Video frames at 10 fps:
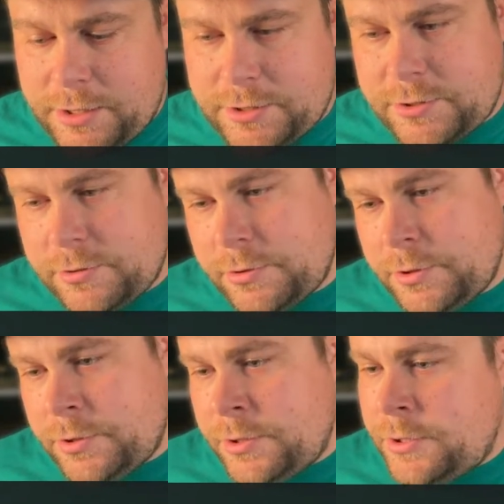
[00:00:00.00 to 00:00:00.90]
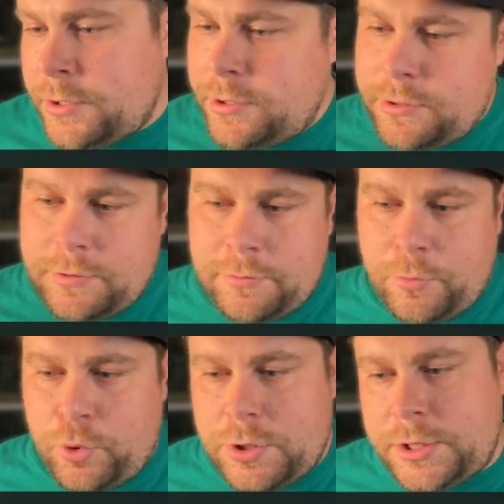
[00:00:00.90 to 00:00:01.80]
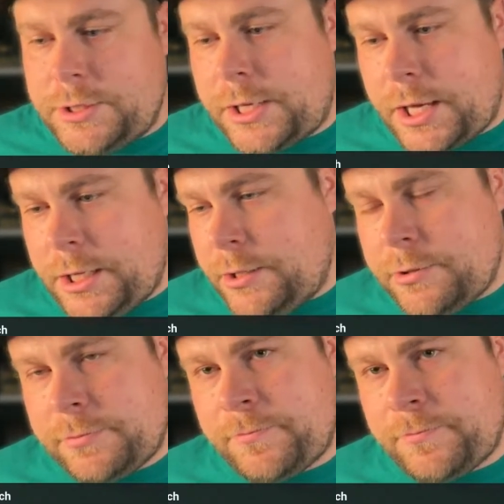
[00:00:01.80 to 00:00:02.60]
is morally decayed,